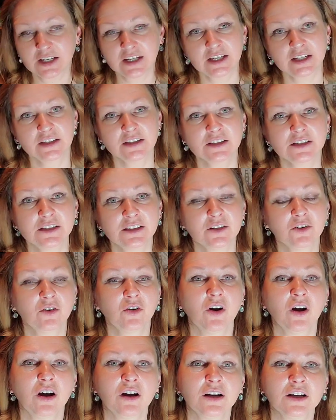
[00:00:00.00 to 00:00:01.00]
and
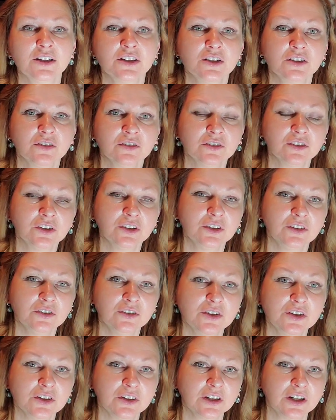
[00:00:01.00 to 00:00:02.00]
so I just wanted you
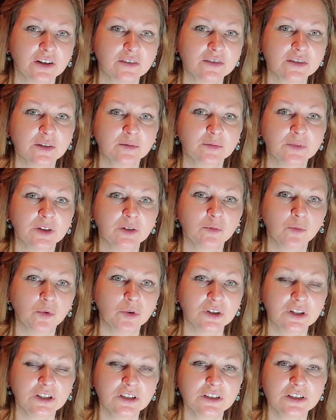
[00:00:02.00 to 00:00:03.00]
to have something
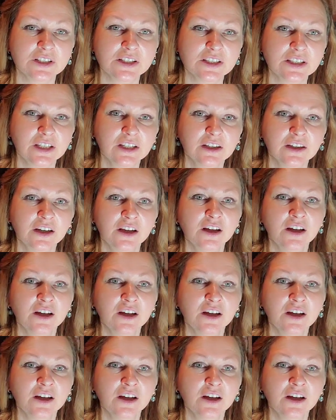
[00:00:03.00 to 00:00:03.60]
more interesting